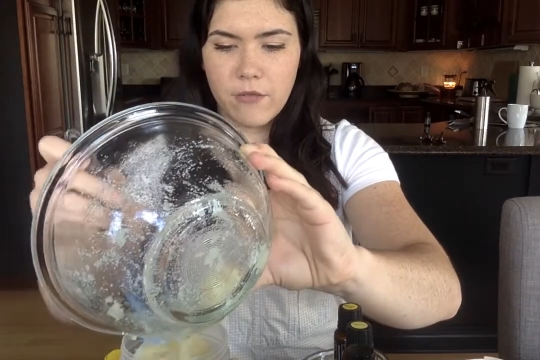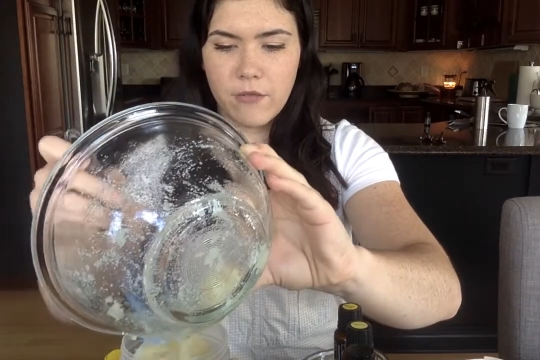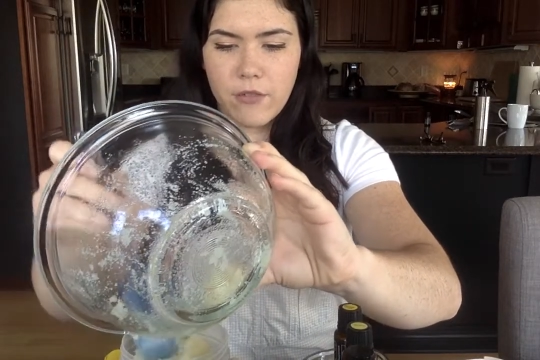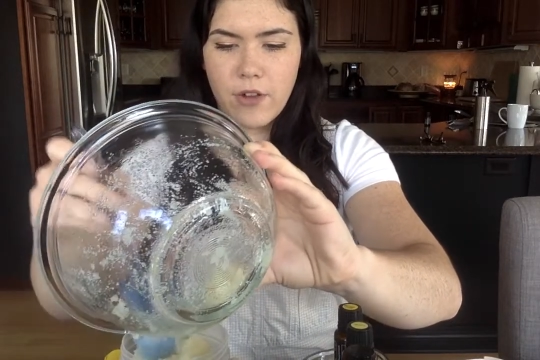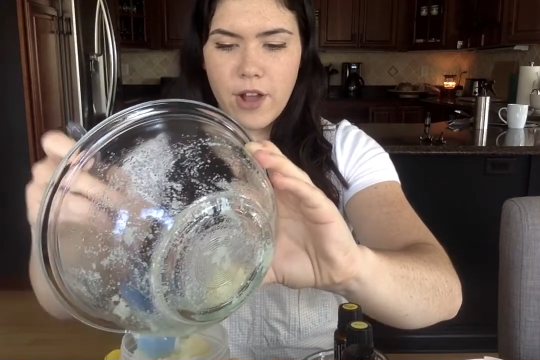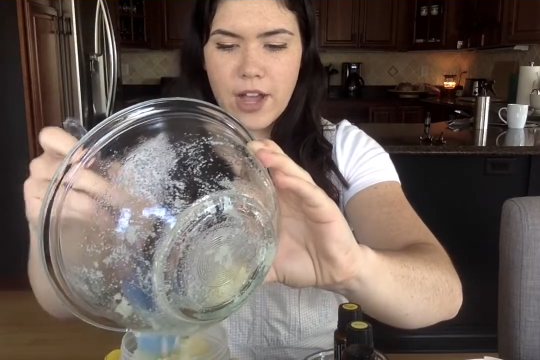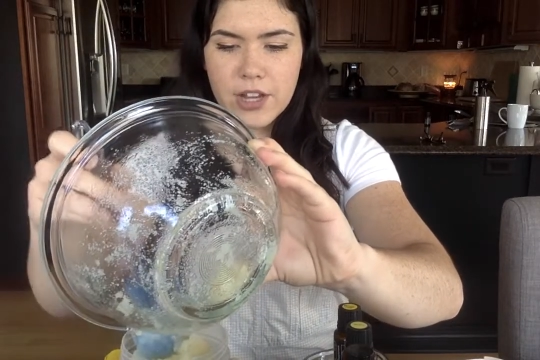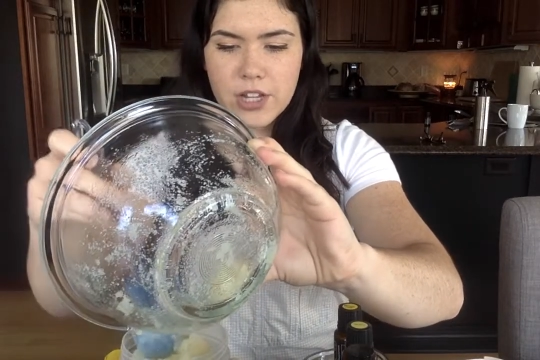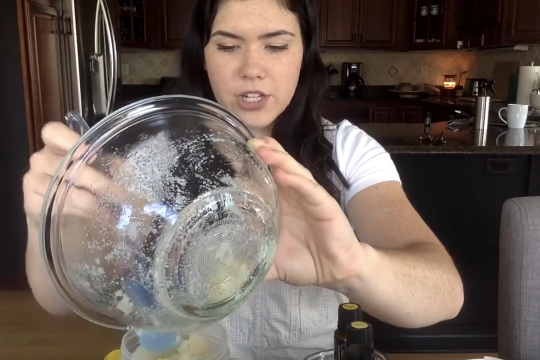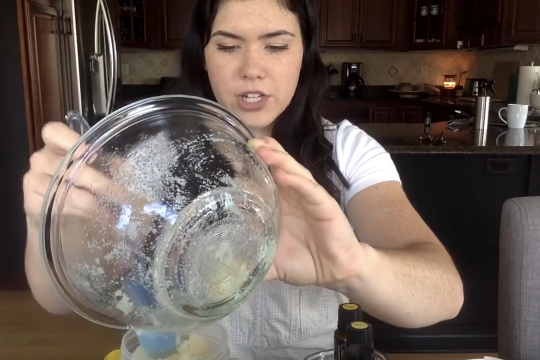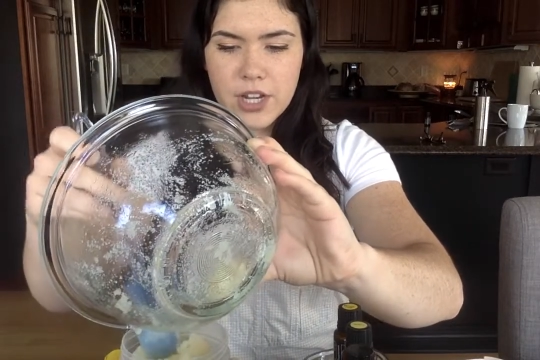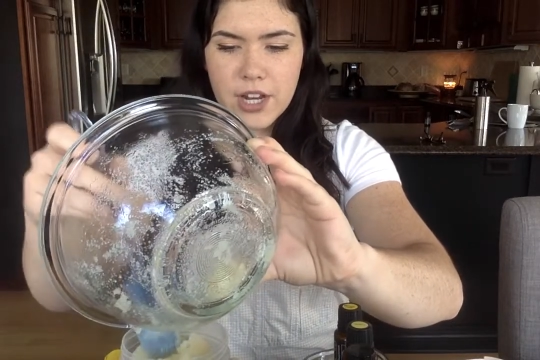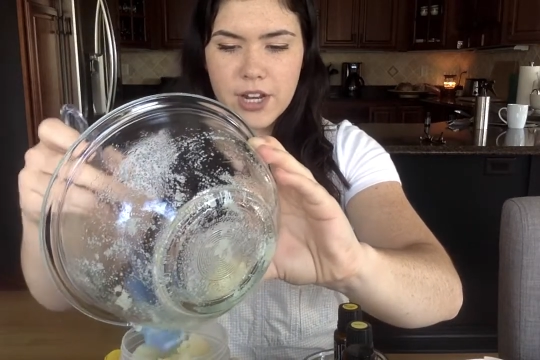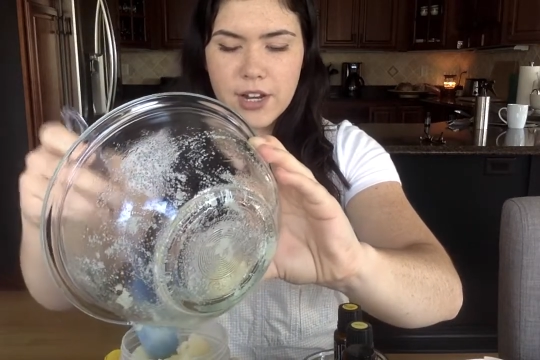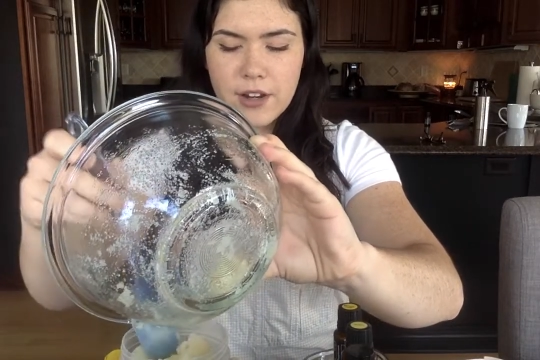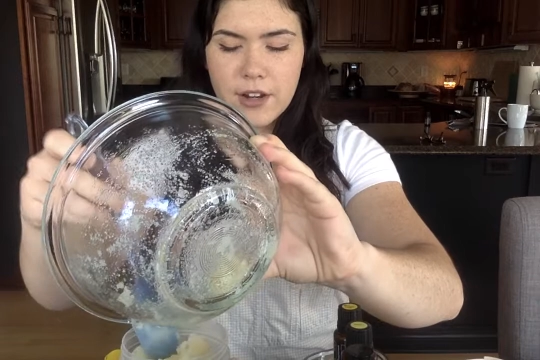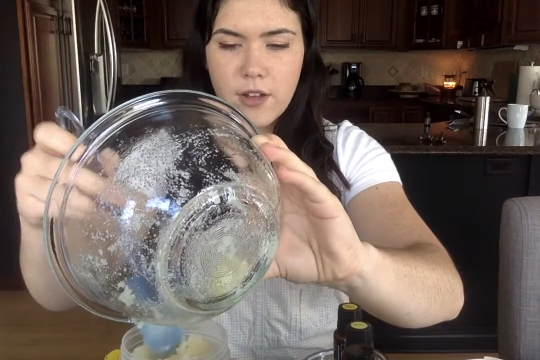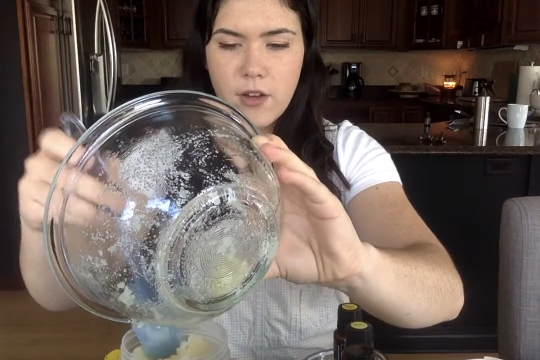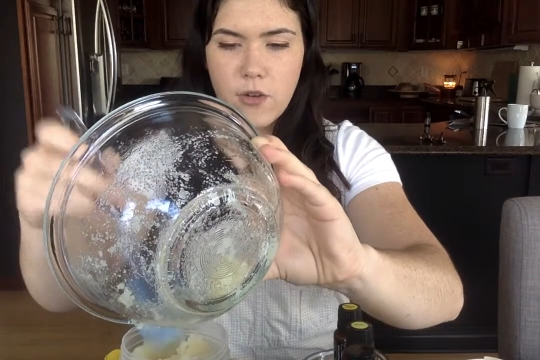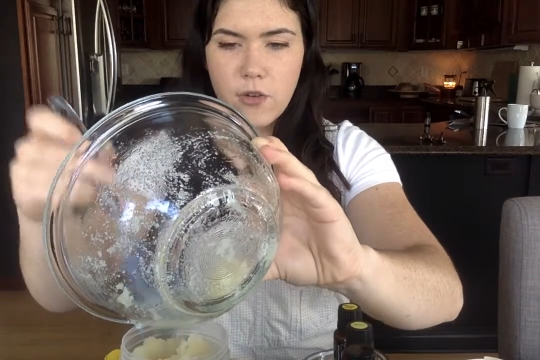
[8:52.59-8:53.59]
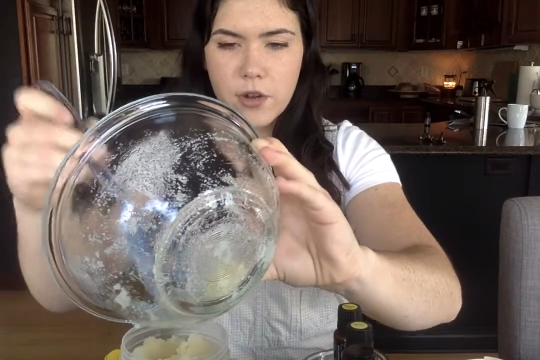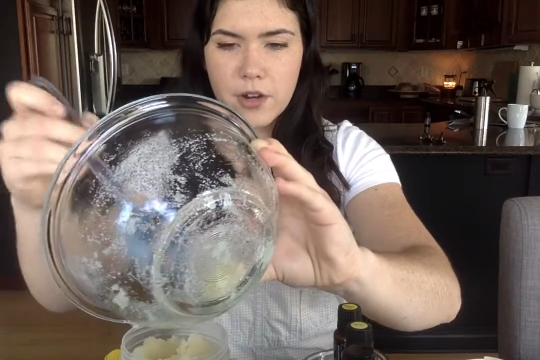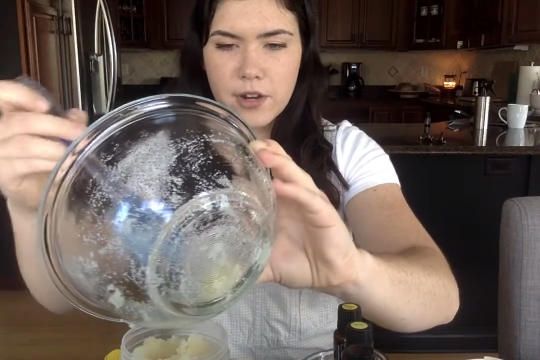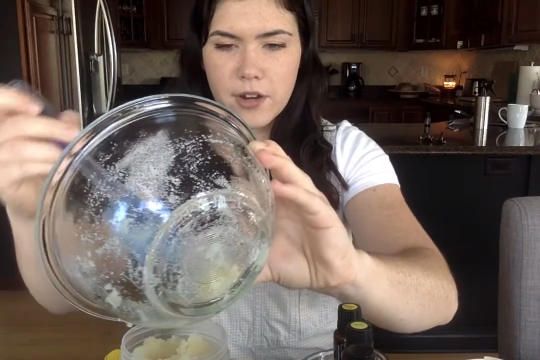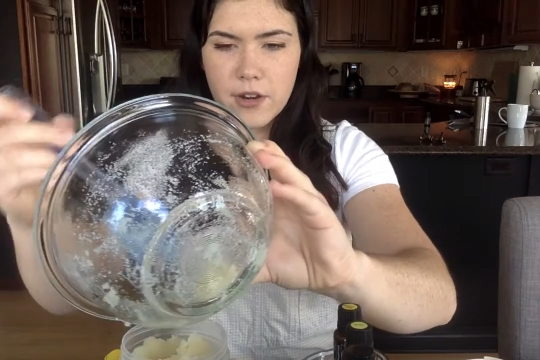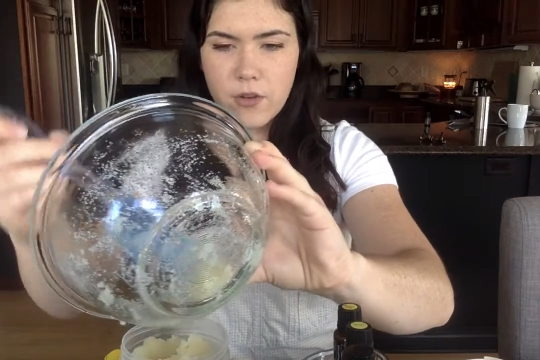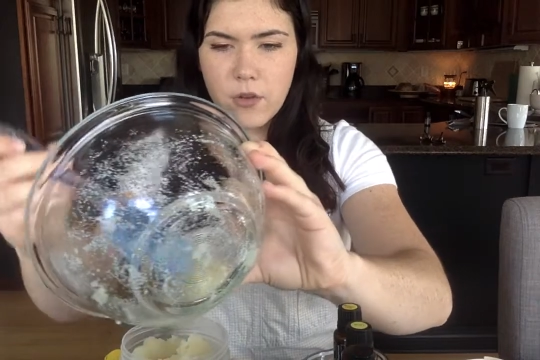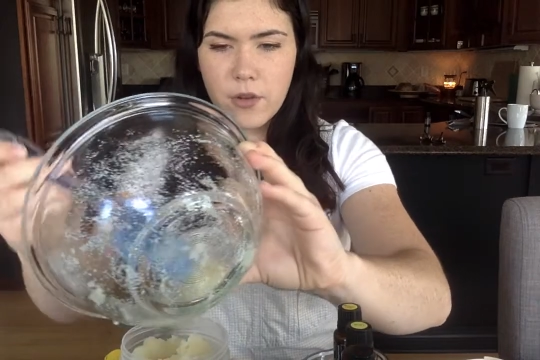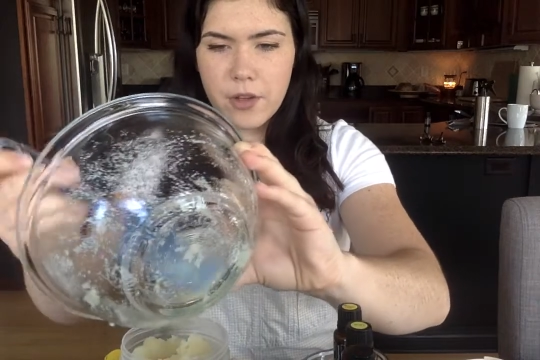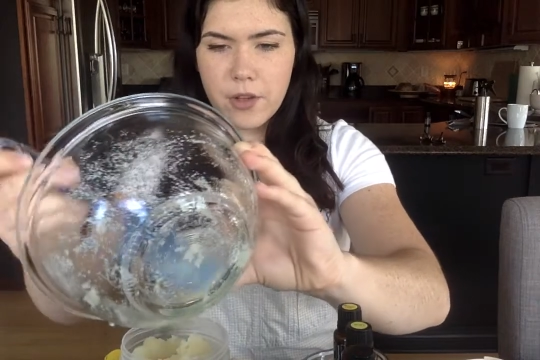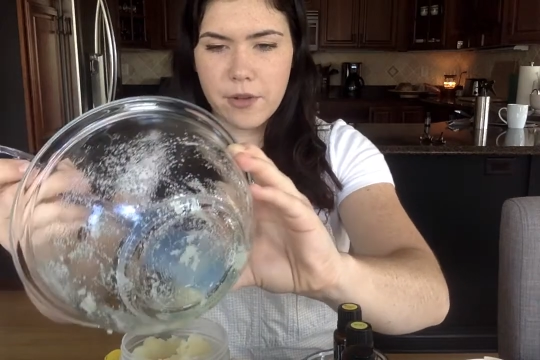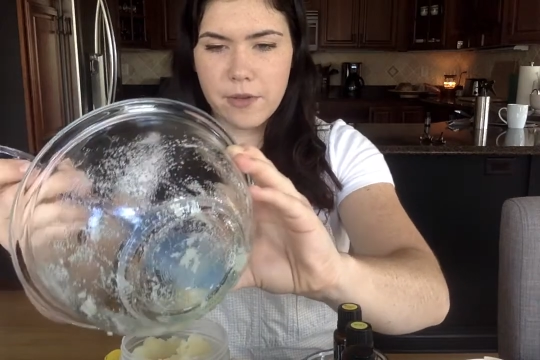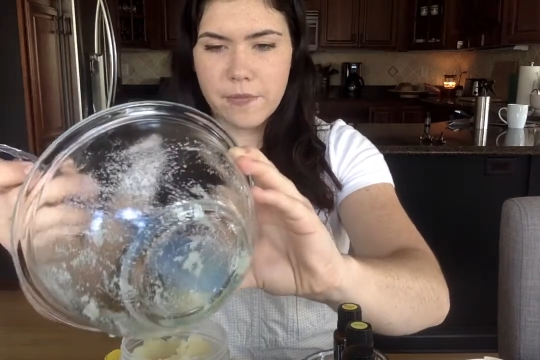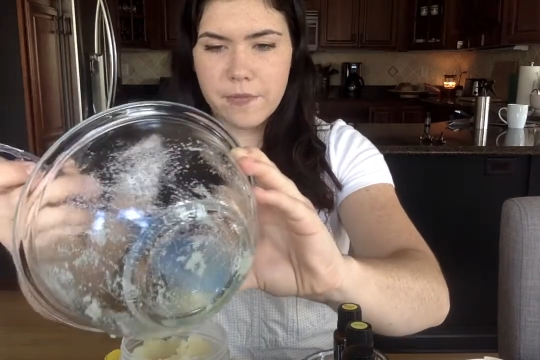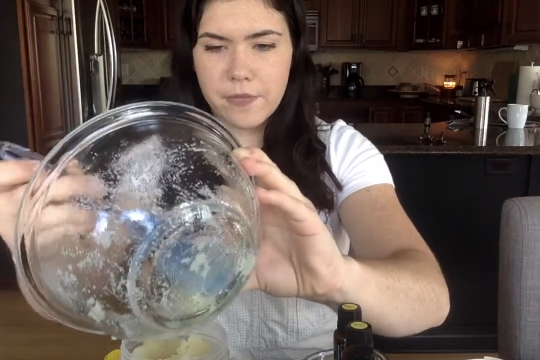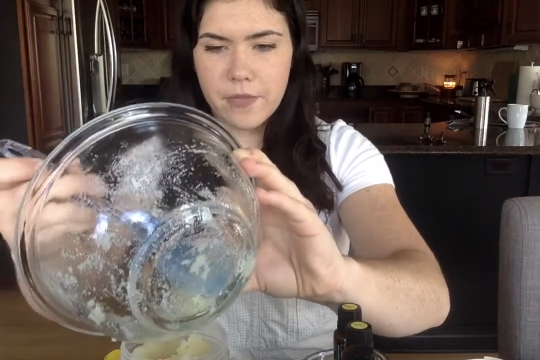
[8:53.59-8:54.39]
fractionated coconut oil.